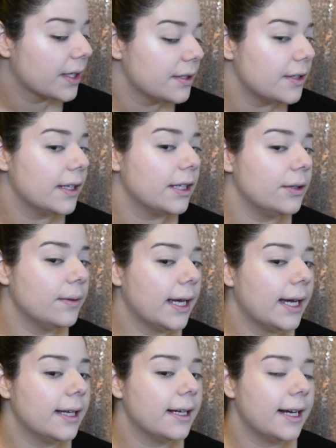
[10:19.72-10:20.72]
so that you
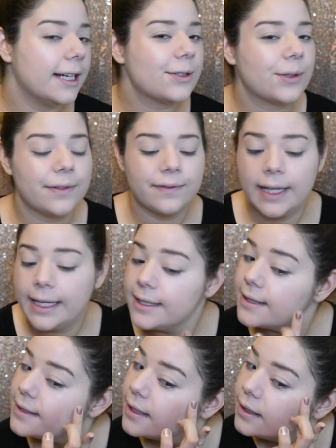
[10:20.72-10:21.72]
get a sort of
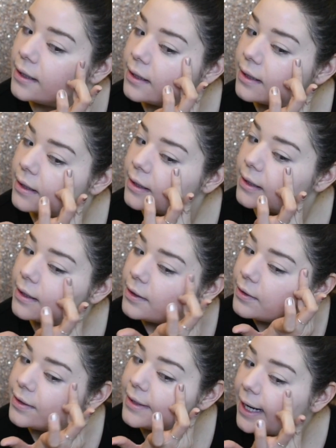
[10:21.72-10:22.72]
nice
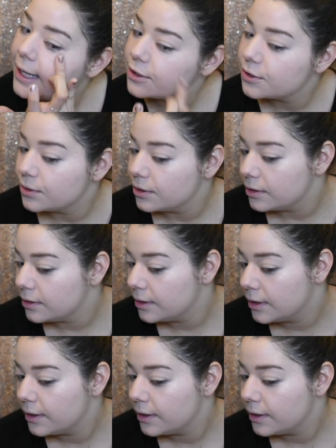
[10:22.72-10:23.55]
natural